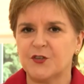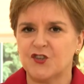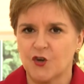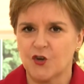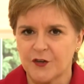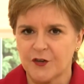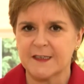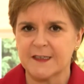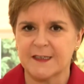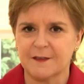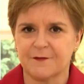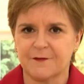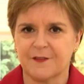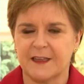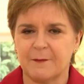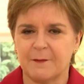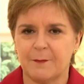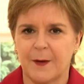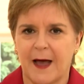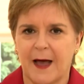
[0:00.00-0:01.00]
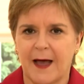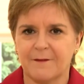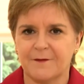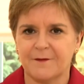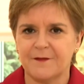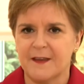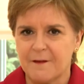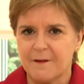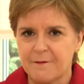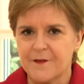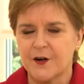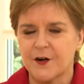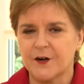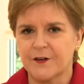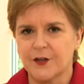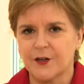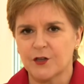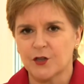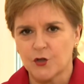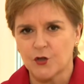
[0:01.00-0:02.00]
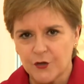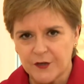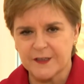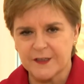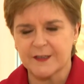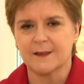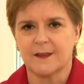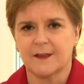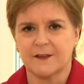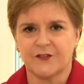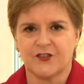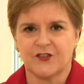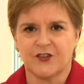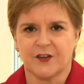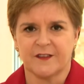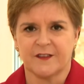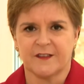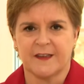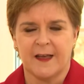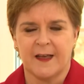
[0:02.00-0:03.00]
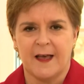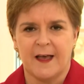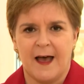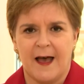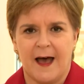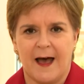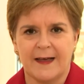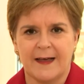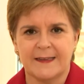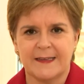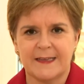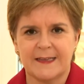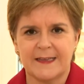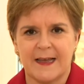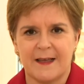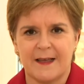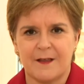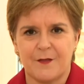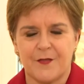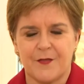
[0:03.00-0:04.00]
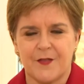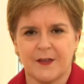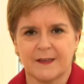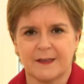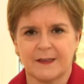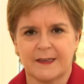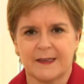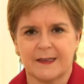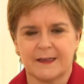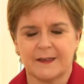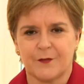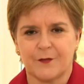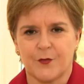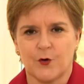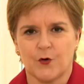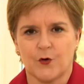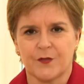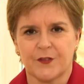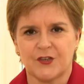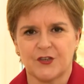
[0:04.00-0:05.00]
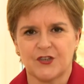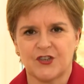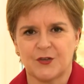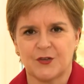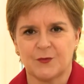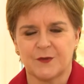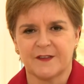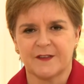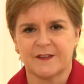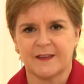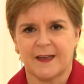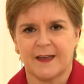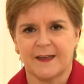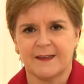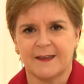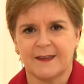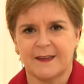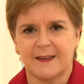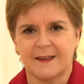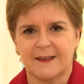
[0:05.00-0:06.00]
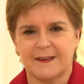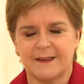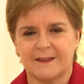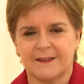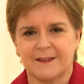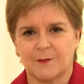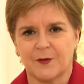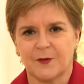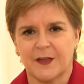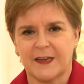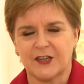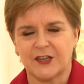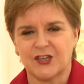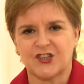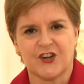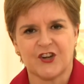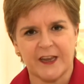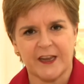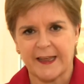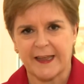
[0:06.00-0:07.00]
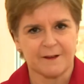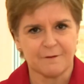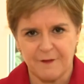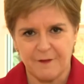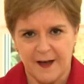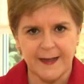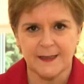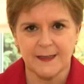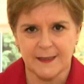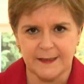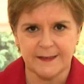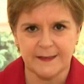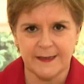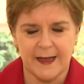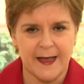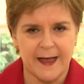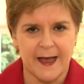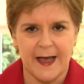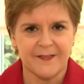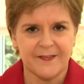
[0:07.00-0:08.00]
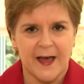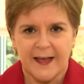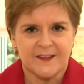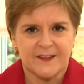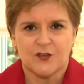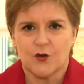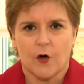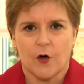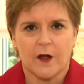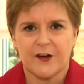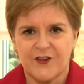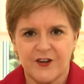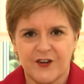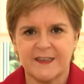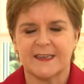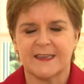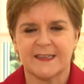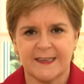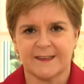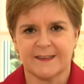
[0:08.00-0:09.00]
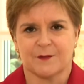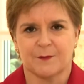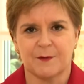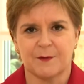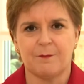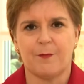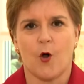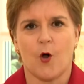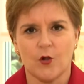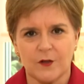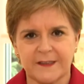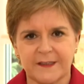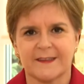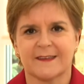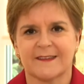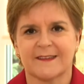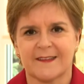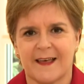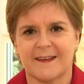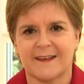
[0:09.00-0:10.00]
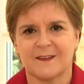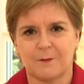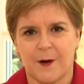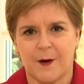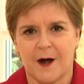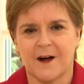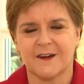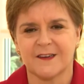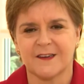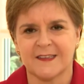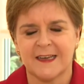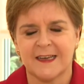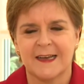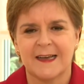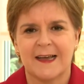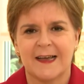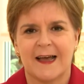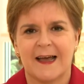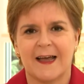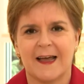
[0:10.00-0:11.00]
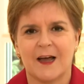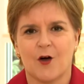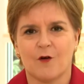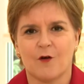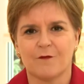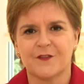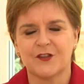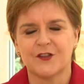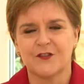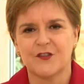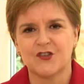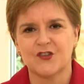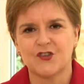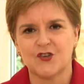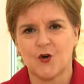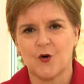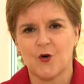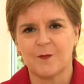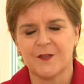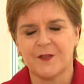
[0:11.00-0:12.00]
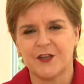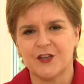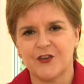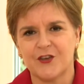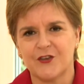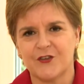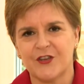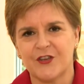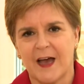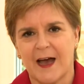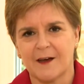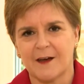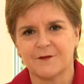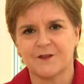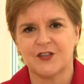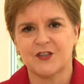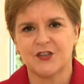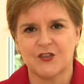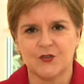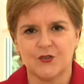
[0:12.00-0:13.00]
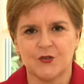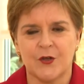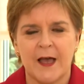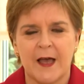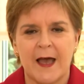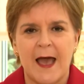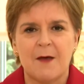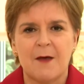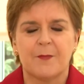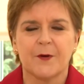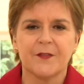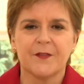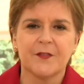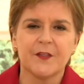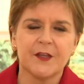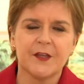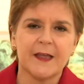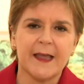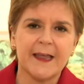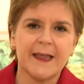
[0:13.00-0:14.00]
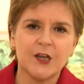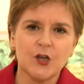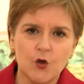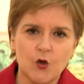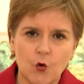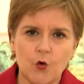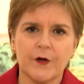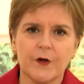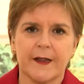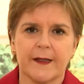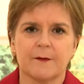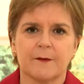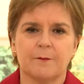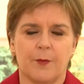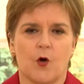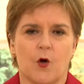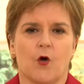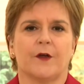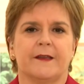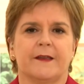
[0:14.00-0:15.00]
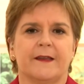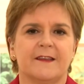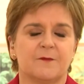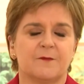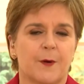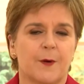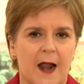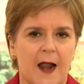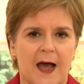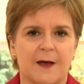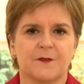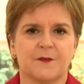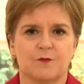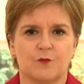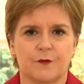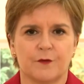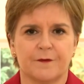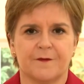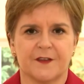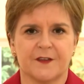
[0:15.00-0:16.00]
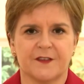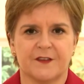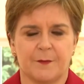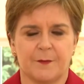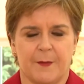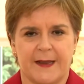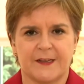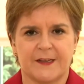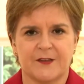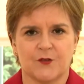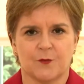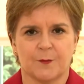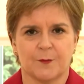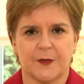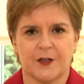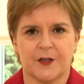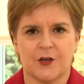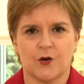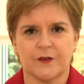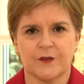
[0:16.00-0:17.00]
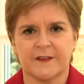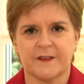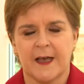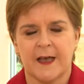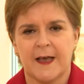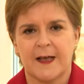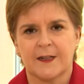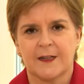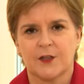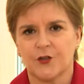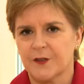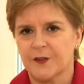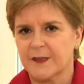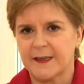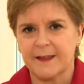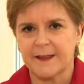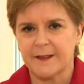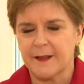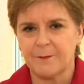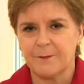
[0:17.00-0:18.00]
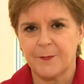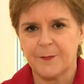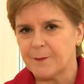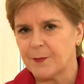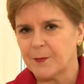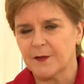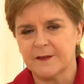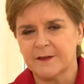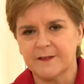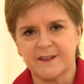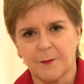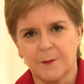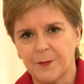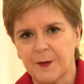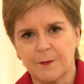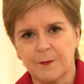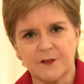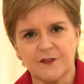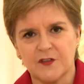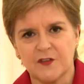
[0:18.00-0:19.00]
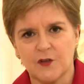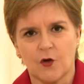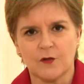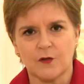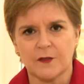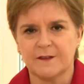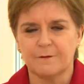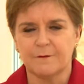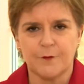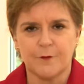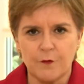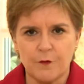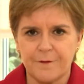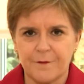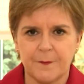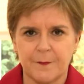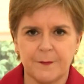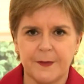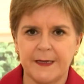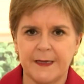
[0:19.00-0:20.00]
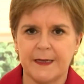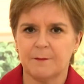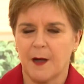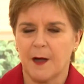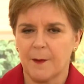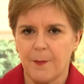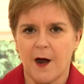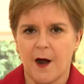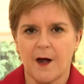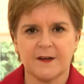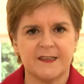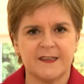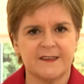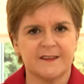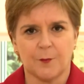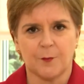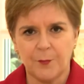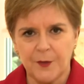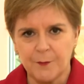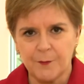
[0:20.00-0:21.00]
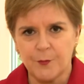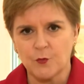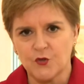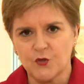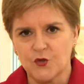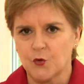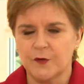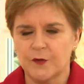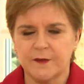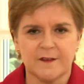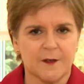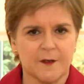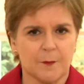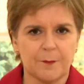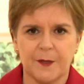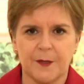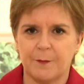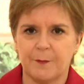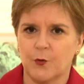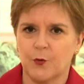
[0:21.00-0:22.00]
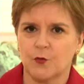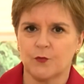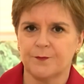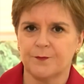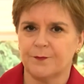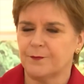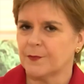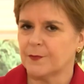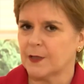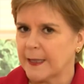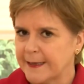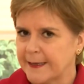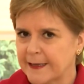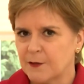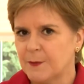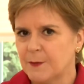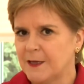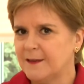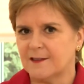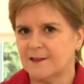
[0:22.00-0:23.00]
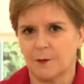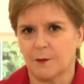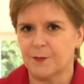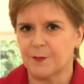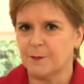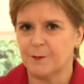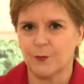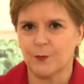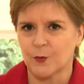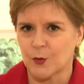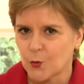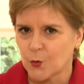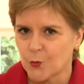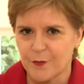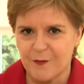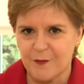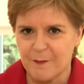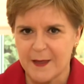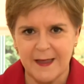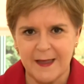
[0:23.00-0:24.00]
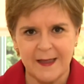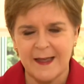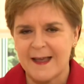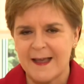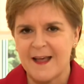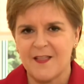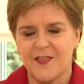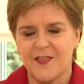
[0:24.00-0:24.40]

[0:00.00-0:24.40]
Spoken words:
pejoratively, but I've never looked at Liz Truss and thought that she was some kind of shrinking violet. And that's not a criticism. In politics, that's part of the job that you have to do. But the ignoring point is perhaps more fundamental because, look, some people in Scotland vote for me and my party. Some people don't. Some people like me. Some people loathe me.